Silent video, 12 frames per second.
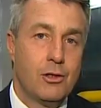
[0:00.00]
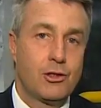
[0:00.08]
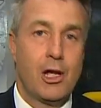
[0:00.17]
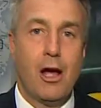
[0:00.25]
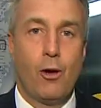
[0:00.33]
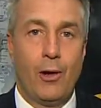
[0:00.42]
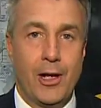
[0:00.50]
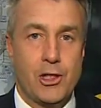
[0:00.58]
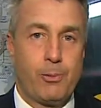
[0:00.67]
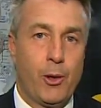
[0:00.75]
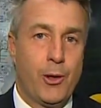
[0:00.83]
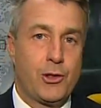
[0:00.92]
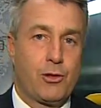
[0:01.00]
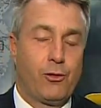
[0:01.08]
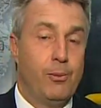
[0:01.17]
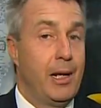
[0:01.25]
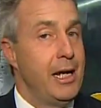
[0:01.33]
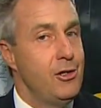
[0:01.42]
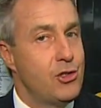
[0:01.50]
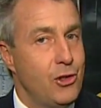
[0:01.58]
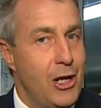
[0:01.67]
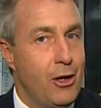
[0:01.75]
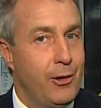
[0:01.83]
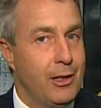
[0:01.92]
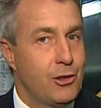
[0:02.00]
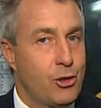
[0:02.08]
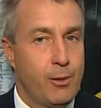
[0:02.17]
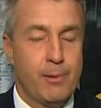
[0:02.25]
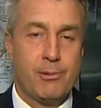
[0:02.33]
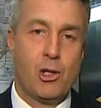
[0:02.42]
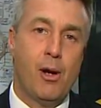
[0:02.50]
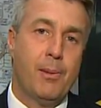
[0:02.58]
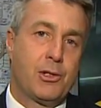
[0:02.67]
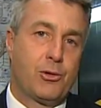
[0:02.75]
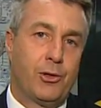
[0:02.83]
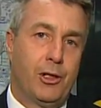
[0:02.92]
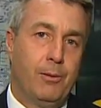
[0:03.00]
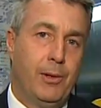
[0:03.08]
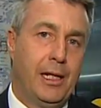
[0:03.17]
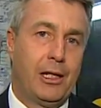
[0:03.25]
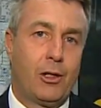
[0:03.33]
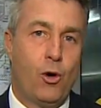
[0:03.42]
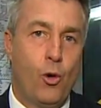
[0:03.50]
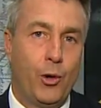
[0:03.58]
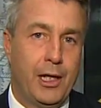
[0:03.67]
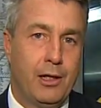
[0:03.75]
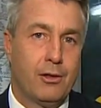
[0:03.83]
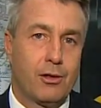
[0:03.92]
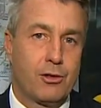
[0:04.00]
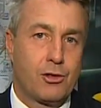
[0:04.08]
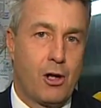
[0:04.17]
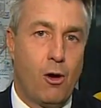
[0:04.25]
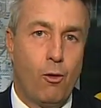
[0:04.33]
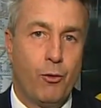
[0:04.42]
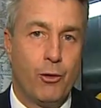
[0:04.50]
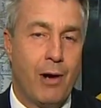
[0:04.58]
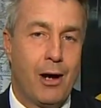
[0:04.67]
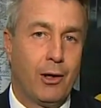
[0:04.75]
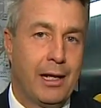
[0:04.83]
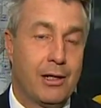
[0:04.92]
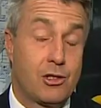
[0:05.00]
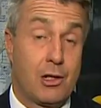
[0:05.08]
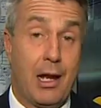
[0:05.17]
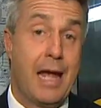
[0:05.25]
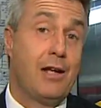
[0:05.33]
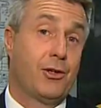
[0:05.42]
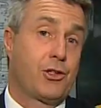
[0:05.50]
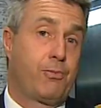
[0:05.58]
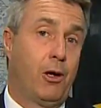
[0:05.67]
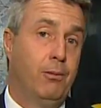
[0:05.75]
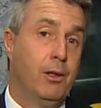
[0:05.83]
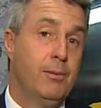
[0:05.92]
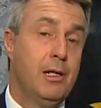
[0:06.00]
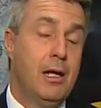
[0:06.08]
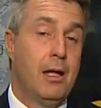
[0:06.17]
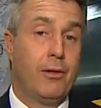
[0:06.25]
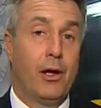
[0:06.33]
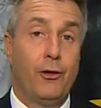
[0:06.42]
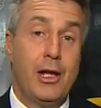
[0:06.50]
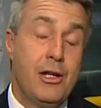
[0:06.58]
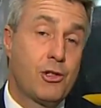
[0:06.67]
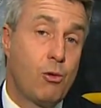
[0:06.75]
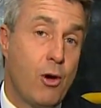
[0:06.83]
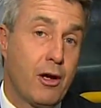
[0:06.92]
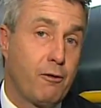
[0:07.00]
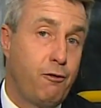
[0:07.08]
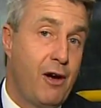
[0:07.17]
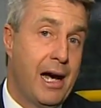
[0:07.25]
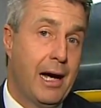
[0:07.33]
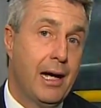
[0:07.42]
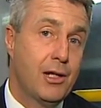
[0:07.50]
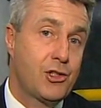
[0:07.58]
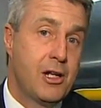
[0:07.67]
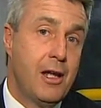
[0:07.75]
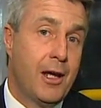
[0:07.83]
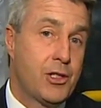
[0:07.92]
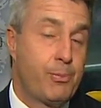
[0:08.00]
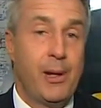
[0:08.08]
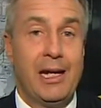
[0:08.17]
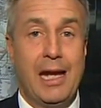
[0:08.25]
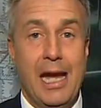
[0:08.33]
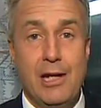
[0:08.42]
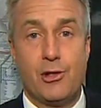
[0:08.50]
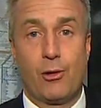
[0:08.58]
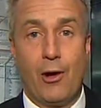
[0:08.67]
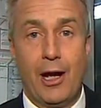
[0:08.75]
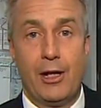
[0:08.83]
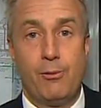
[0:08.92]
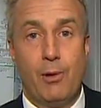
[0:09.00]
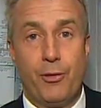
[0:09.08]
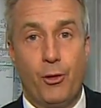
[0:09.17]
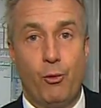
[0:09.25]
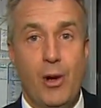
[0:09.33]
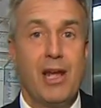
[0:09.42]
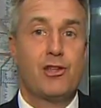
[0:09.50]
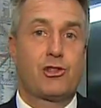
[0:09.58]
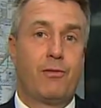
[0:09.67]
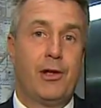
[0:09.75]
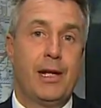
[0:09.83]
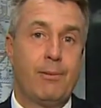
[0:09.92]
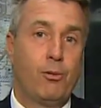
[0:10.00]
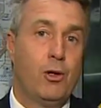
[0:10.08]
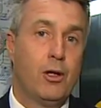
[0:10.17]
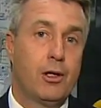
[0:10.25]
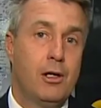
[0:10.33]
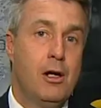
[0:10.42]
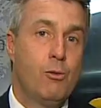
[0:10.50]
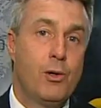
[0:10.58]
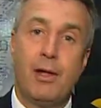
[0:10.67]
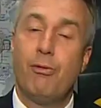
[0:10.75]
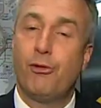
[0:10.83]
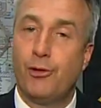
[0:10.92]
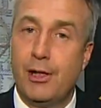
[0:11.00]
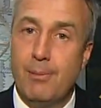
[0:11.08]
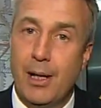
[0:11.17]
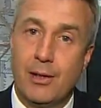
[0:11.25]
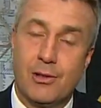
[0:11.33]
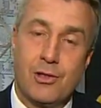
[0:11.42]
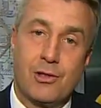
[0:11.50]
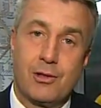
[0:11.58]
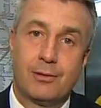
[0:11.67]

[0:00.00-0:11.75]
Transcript: So, experts from engineering to optometry are being called in to solve the rail link's latest problem. They'll need to work fast. It's being integrated with the rest of the network within 3 months.